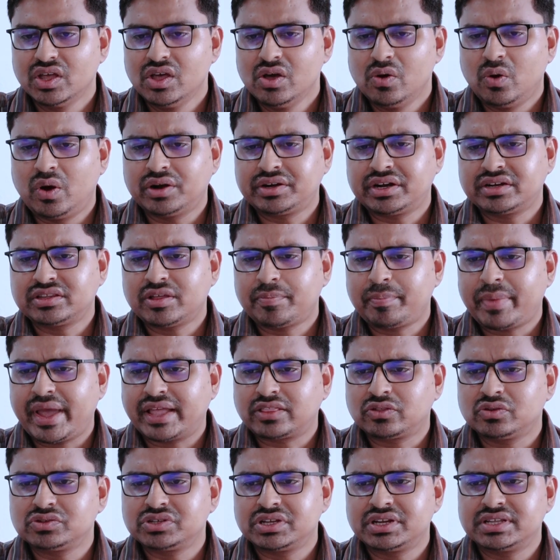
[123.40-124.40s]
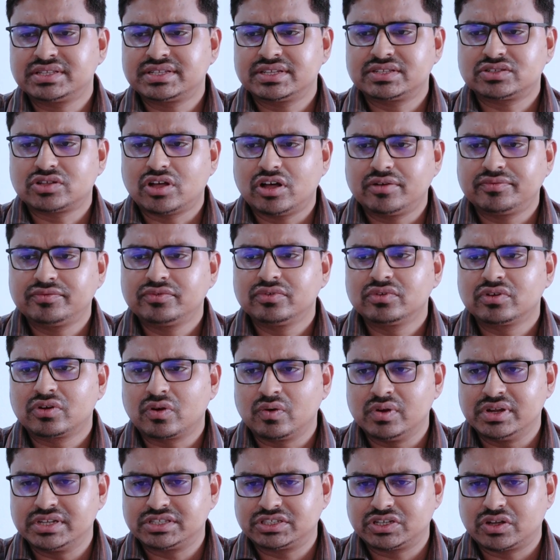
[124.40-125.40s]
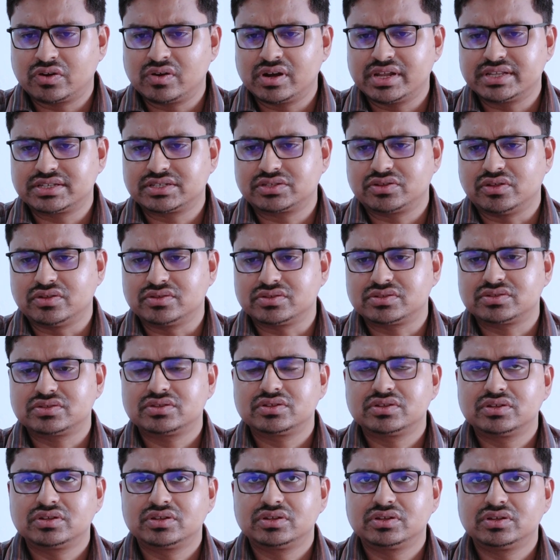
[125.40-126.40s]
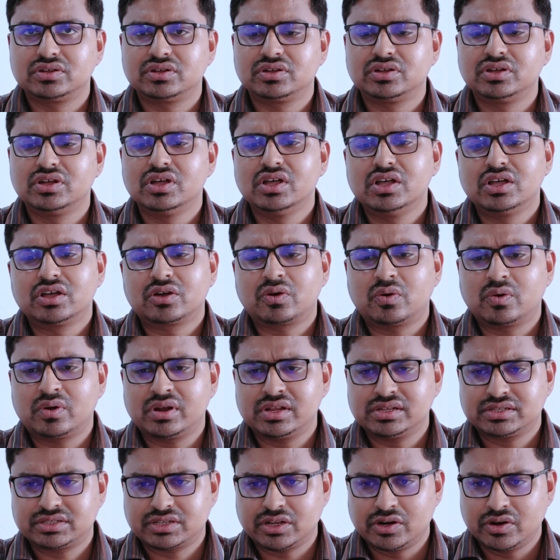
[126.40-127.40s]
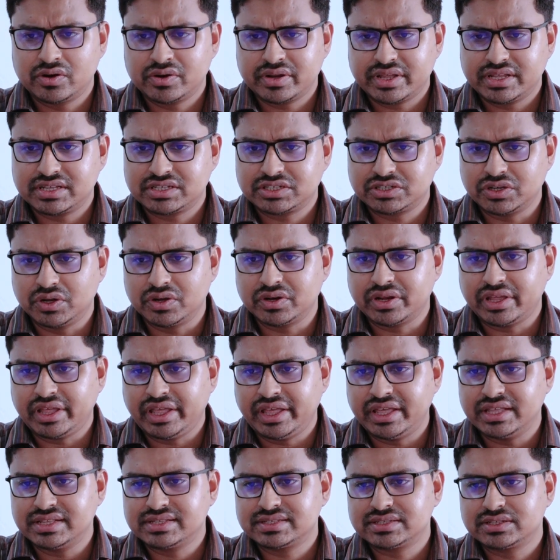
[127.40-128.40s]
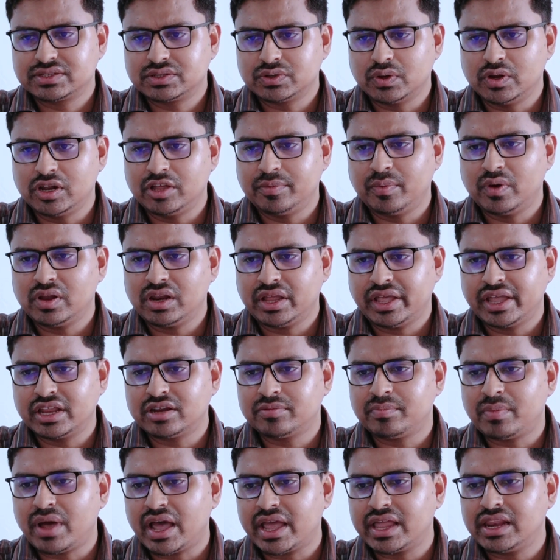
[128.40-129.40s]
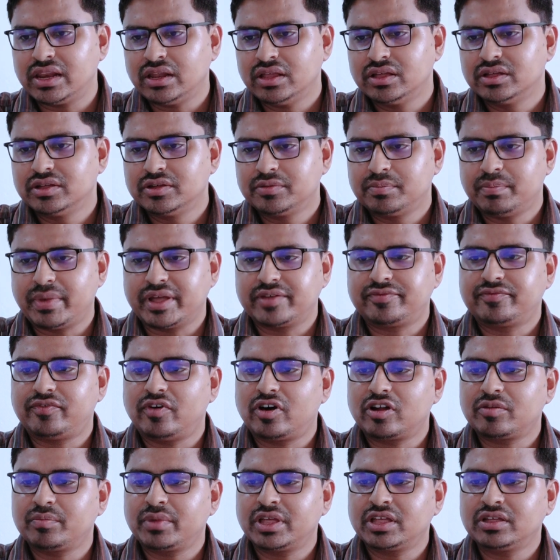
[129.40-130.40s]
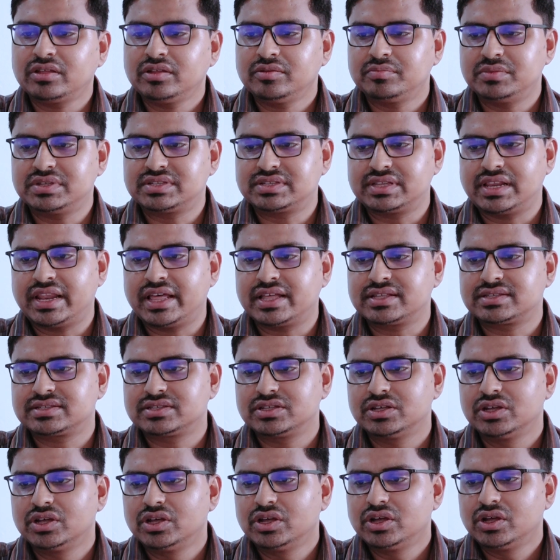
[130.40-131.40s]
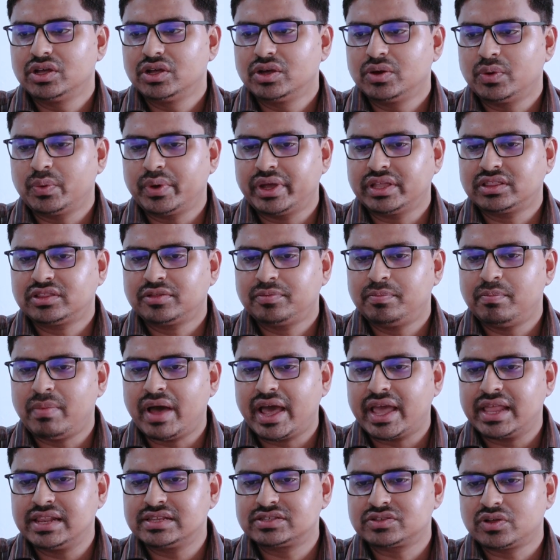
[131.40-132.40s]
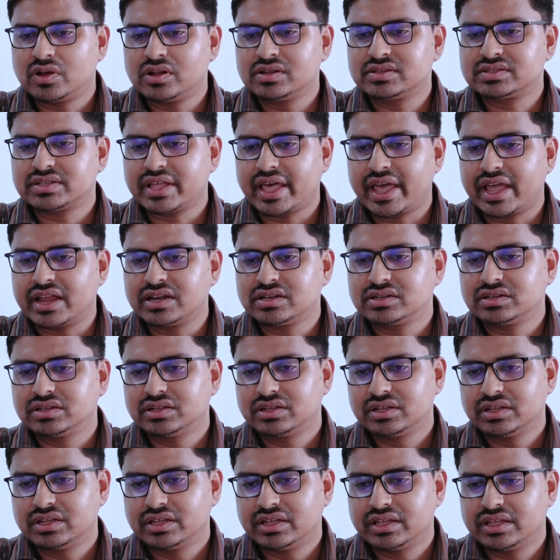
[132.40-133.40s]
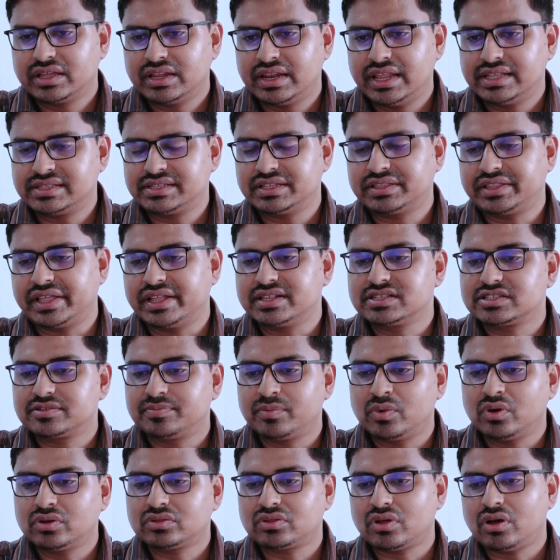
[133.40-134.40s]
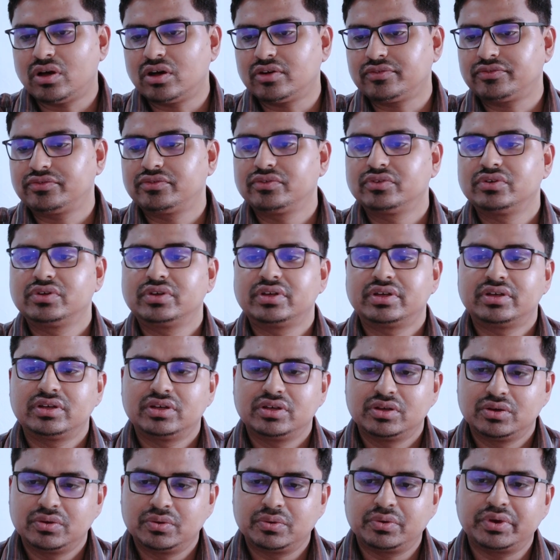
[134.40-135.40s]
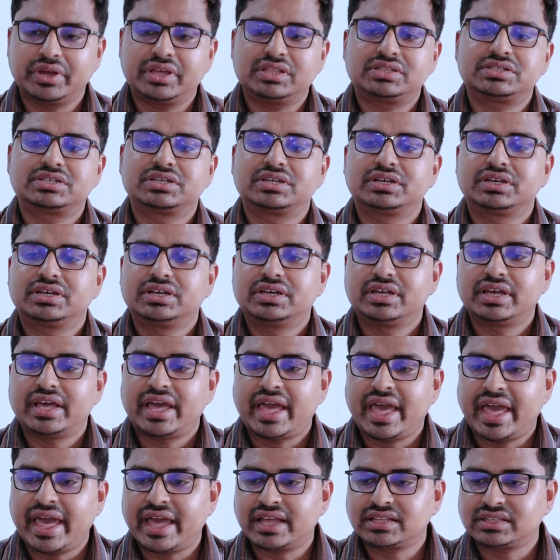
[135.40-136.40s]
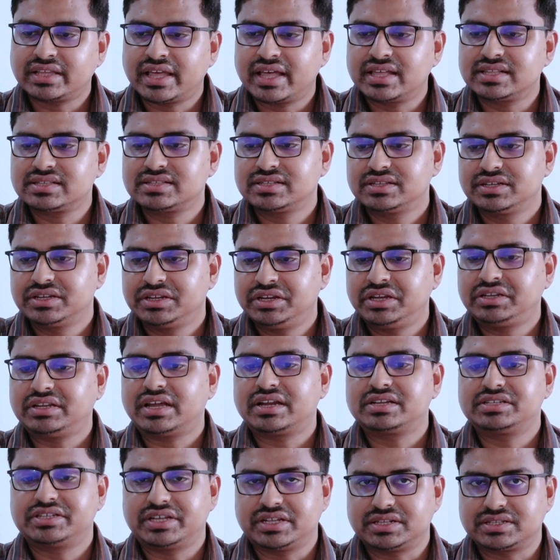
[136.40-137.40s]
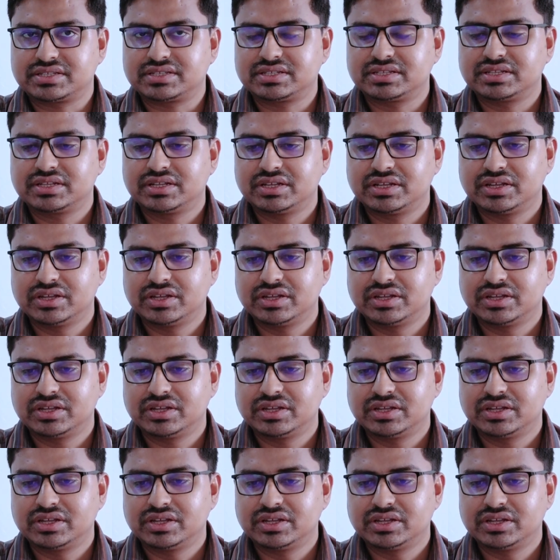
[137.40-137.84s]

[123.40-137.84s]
What are the pathogenesis of cholesterol stones? Cholesterol stone is soluble in bile by forming micelles with bile salts and lecithins, both of which act as detergents.